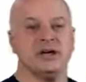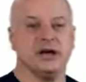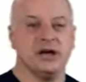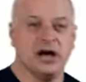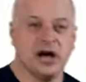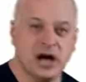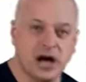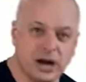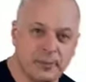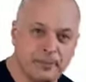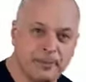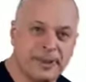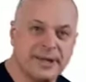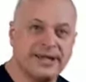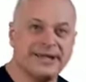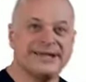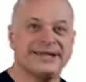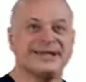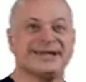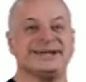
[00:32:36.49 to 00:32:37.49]
up
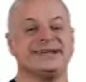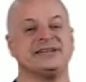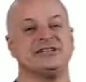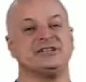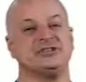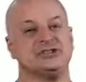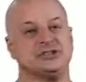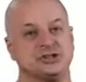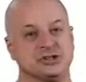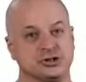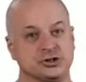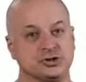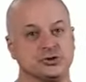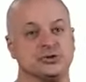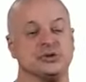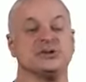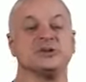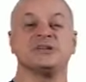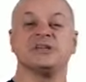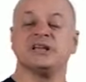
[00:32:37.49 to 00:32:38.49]
into
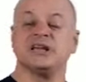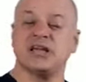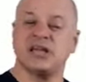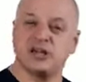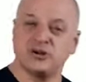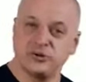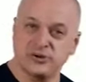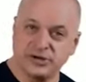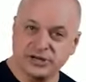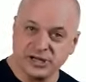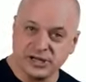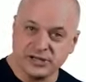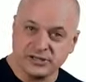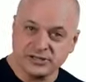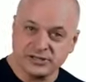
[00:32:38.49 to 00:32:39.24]
the aorta.